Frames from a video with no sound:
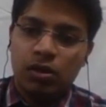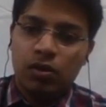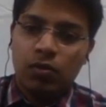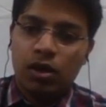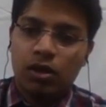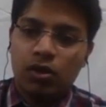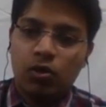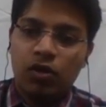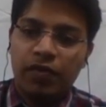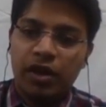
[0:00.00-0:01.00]
What are the
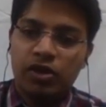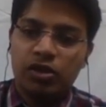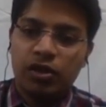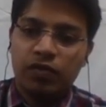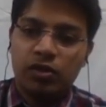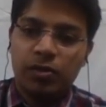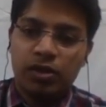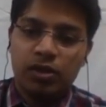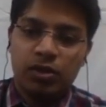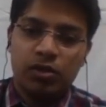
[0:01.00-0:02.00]
qualifications of this
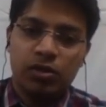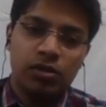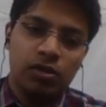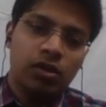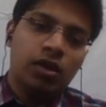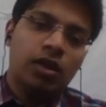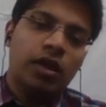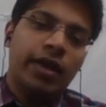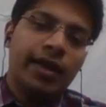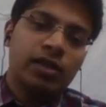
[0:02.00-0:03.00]
person?
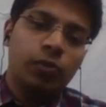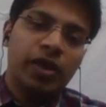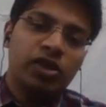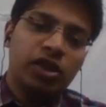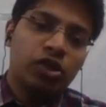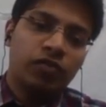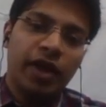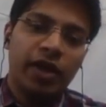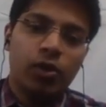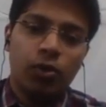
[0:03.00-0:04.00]
He has to be a judge of
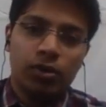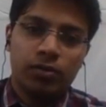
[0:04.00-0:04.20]
High Court.